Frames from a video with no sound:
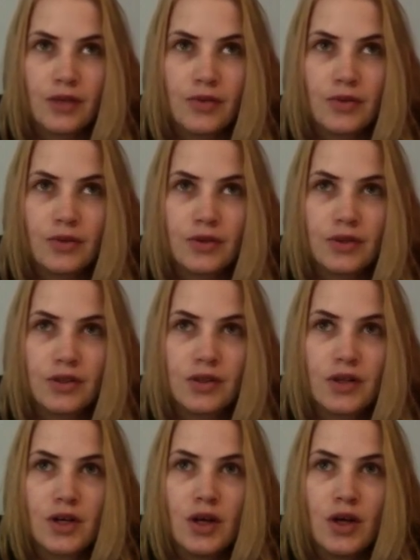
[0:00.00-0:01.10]
It was
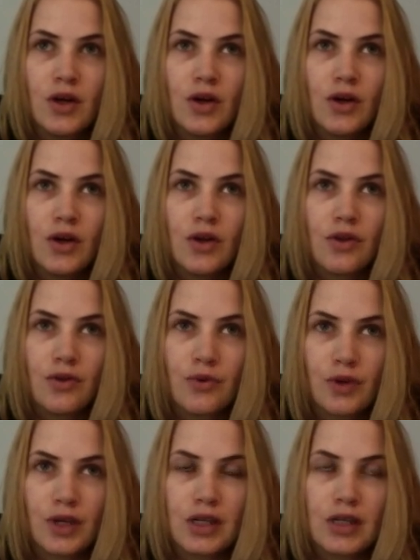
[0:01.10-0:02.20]

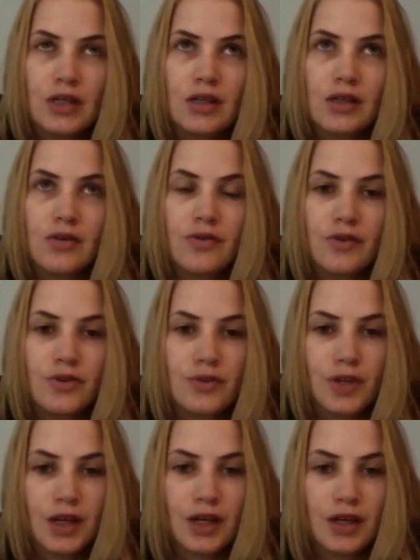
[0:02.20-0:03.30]
3 frozen
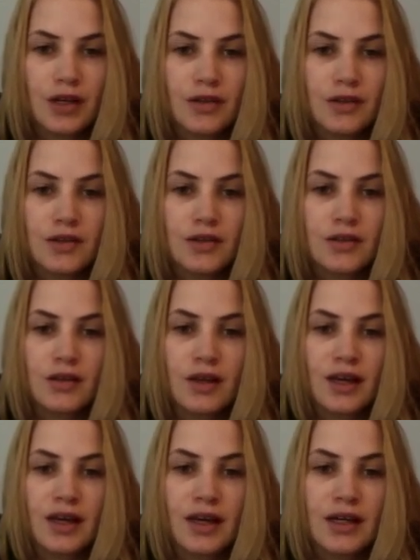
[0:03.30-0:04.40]
bananas
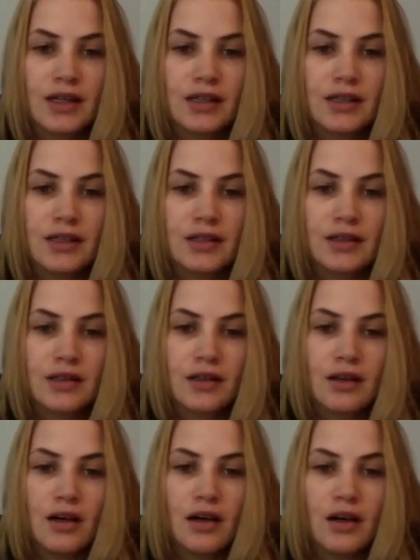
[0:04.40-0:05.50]
and a
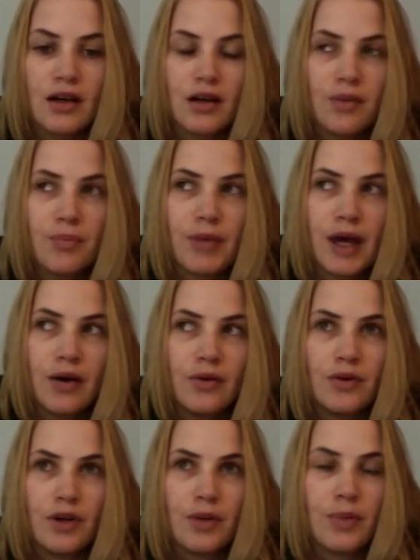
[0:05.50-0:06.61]

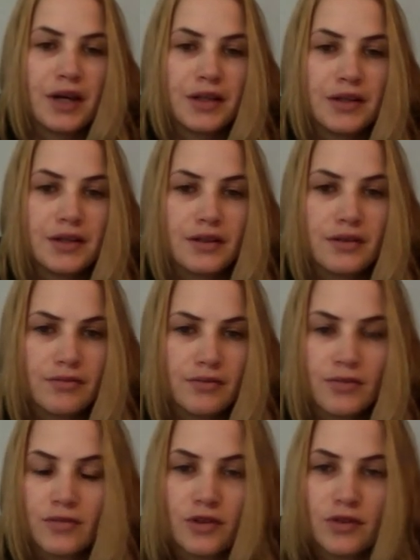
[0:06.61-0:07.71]
pint,
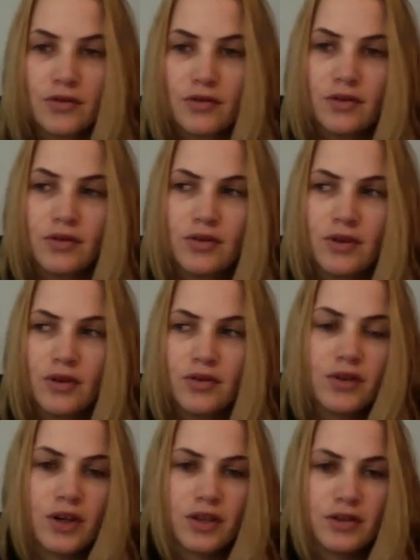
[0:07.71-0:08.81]
or a little
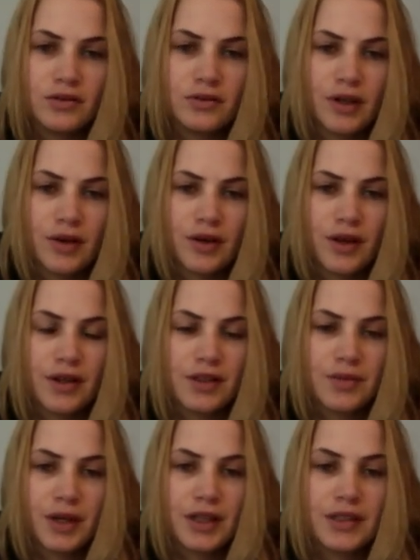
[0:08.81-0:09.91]
carton, I think the
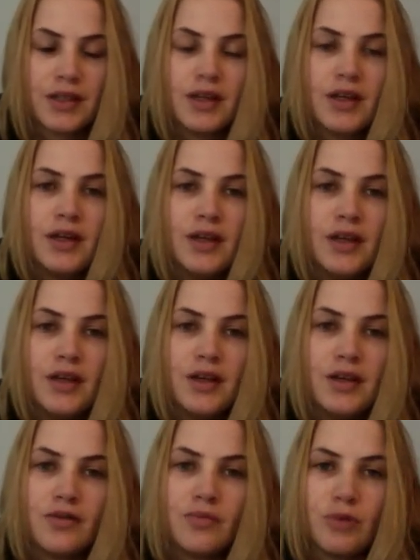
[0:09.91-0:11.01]
pint,
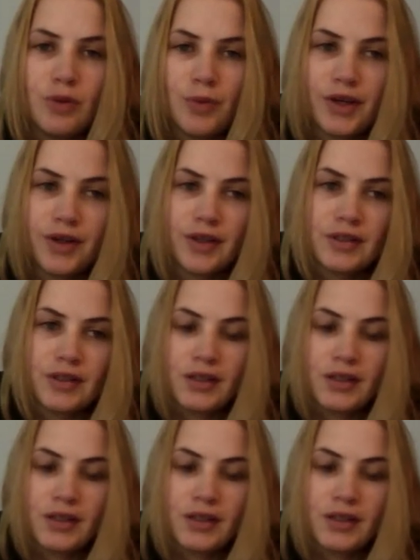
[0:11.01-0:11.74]
of blueberries.